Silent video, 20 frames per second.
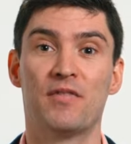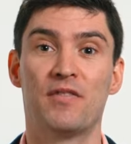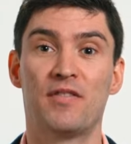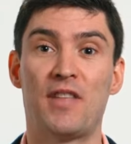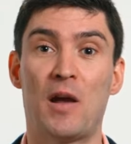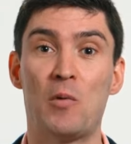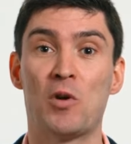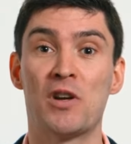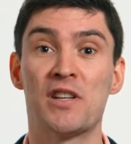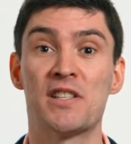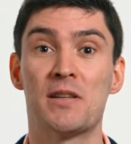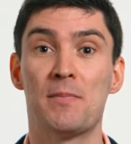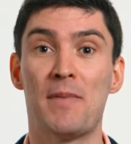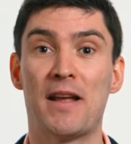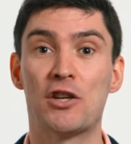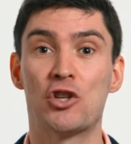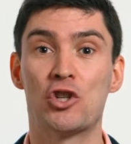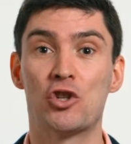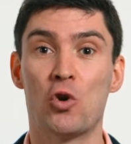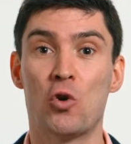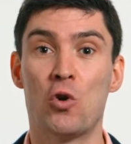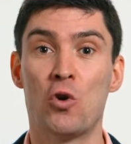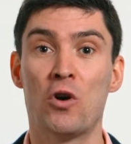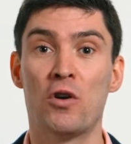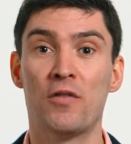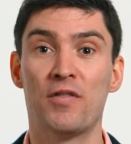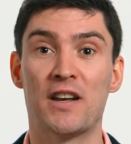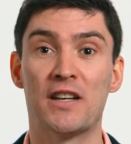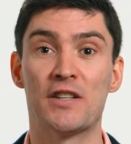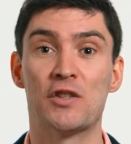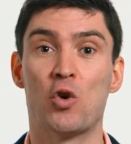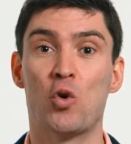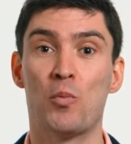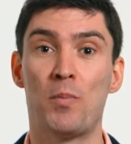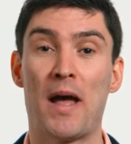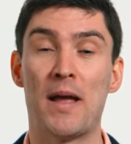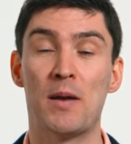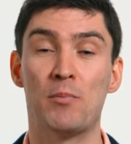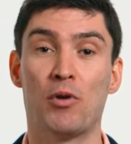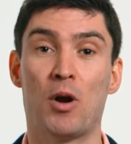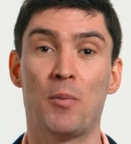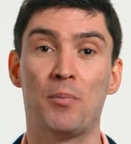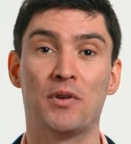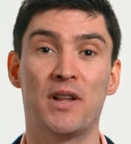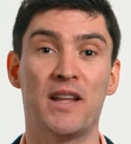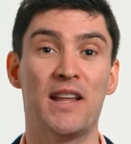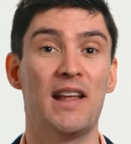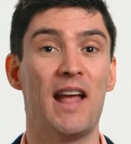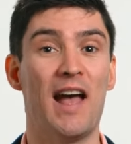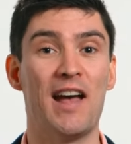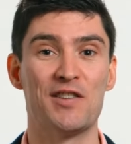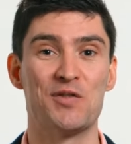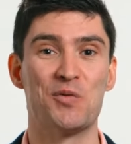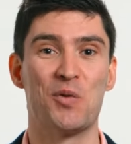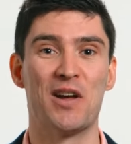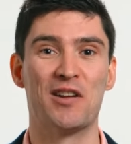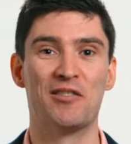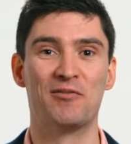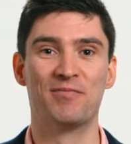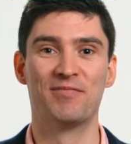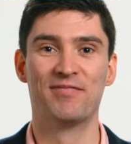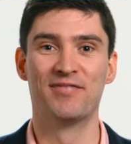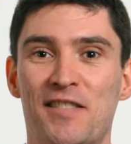They want us to make sure that it's all paid properly as well.